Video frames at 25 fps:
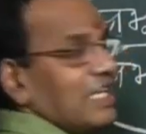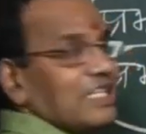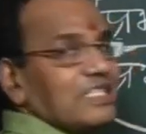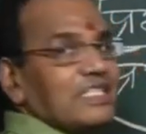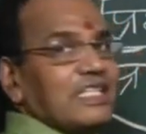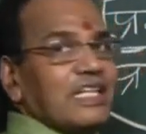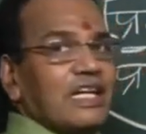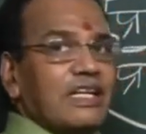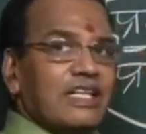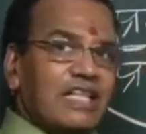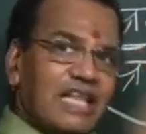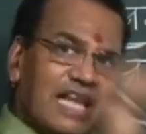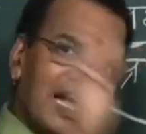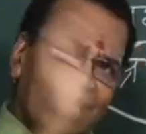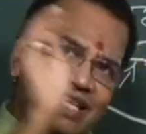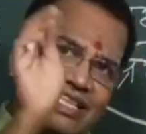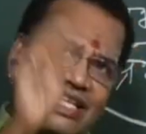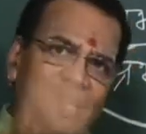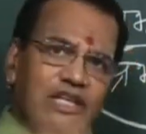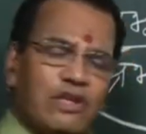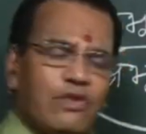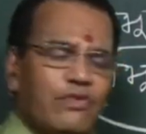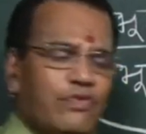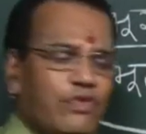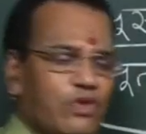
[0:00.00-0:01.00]
yes, like
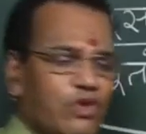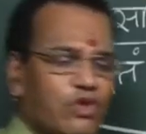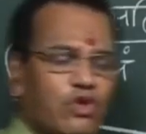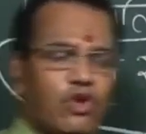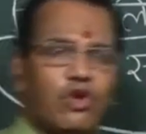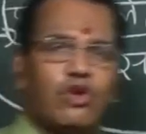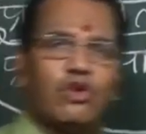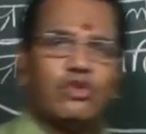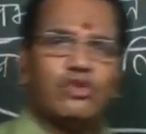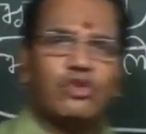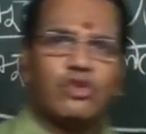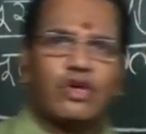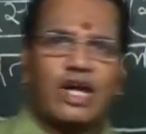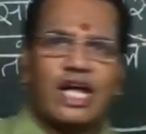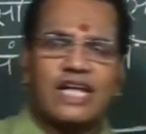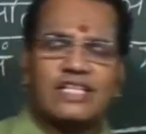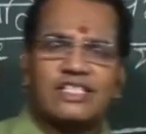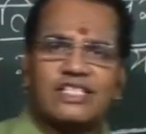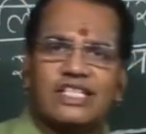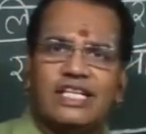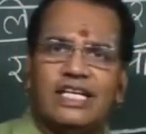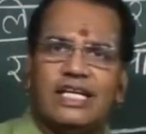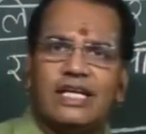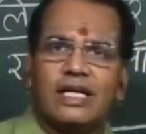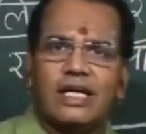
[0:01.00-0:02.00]
that if you go, you can
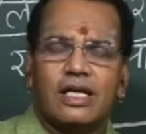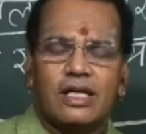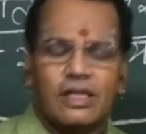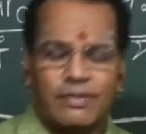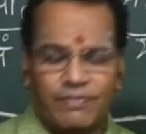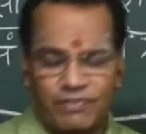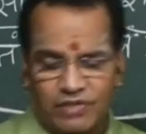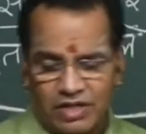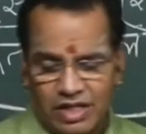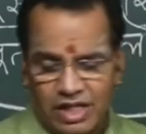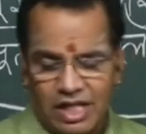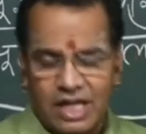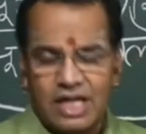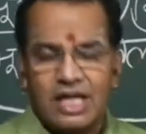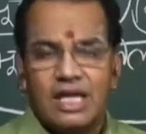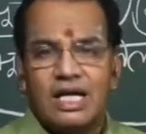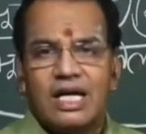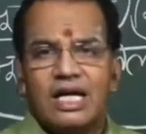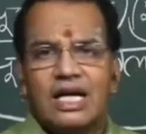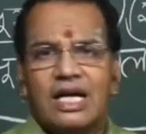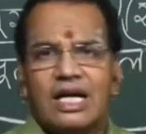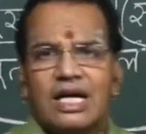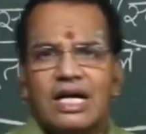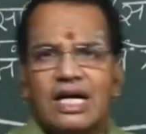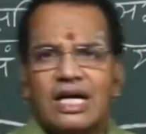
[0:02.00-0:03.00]
see
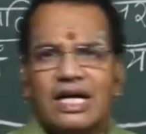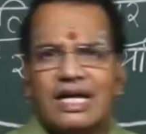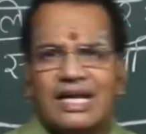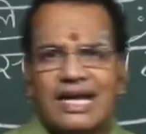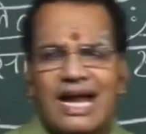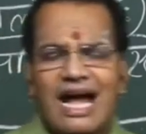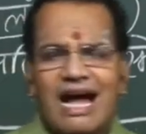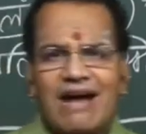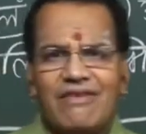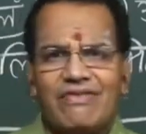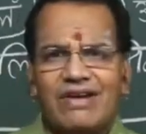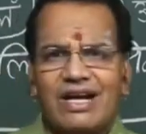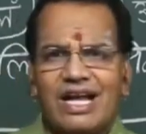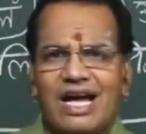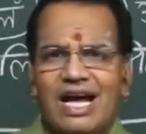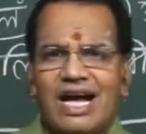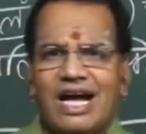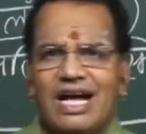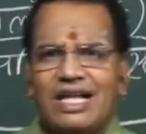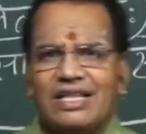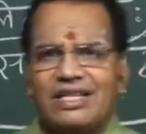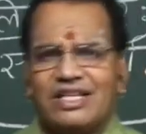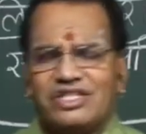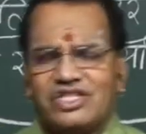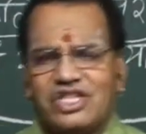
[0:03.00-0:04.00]

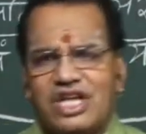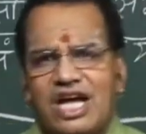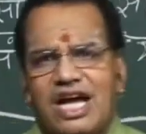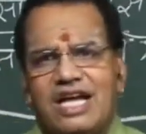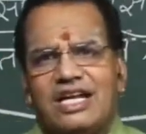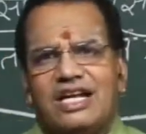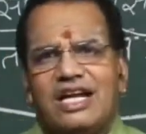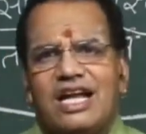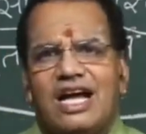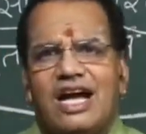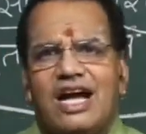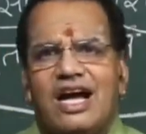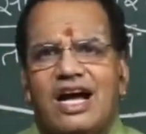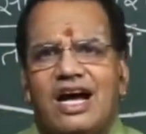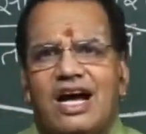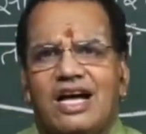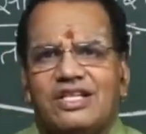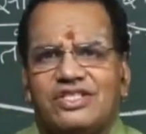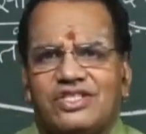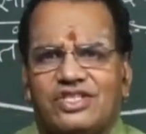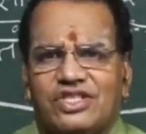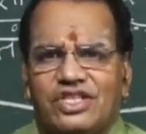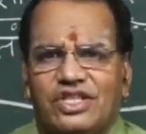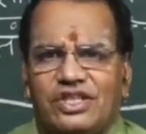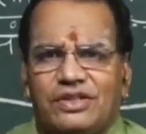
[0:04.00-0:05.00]
Ravanaha Dashananaha
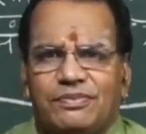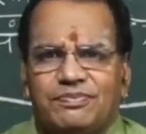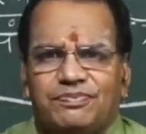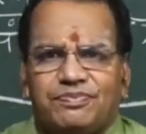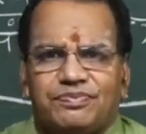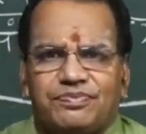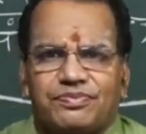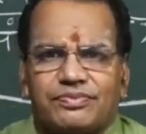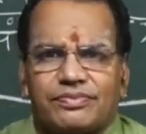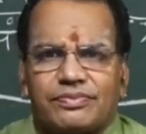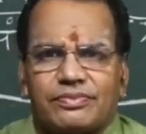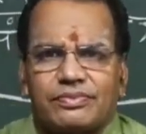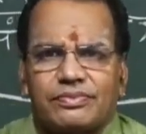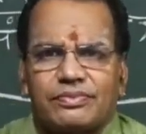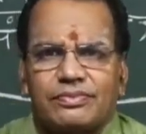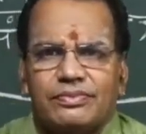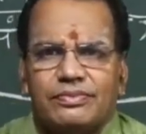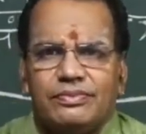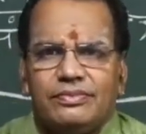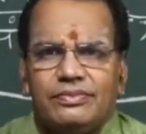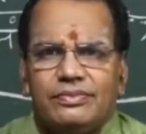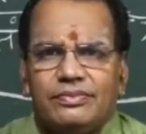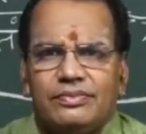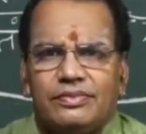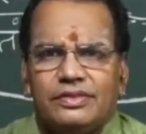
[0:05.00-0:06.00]
Asti.
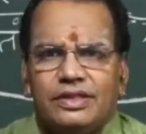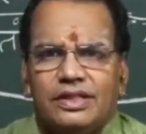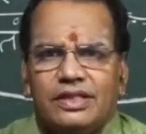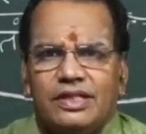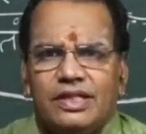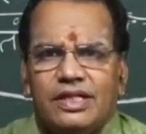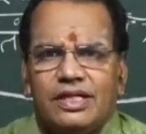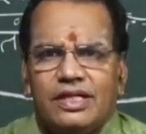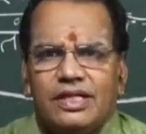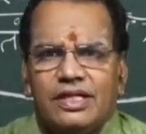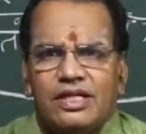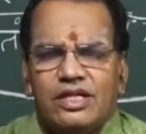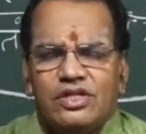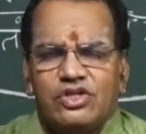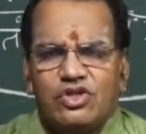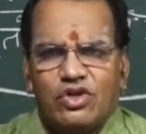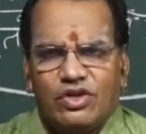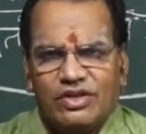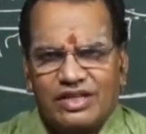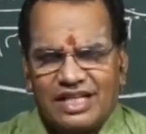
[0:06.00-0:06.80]
So